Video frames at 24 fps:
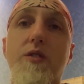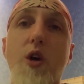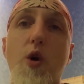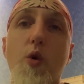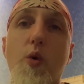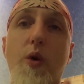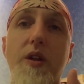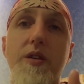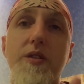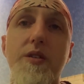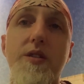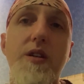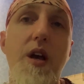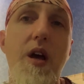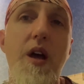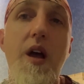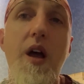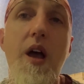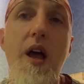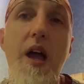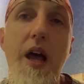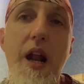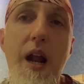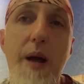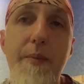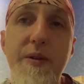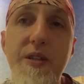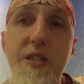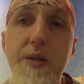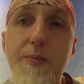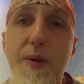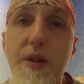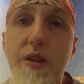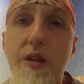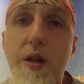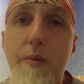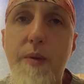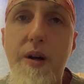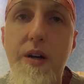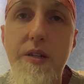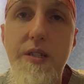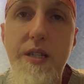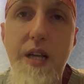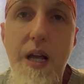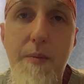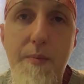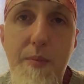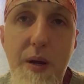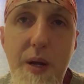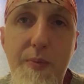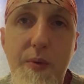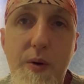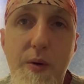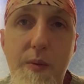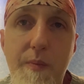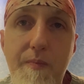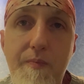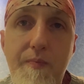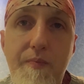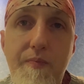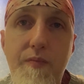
tokens and I'm going to split that among 10 people.